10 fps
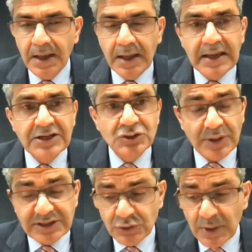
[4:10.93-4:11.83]
In
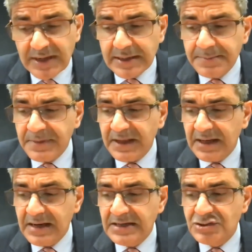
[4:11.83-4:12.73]
2020,
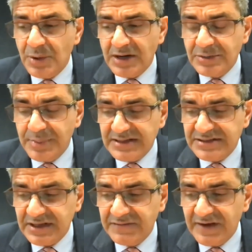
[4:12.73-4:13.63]
Canadian direct
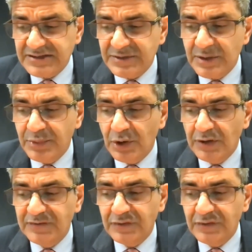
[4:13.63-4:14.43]
investment abroad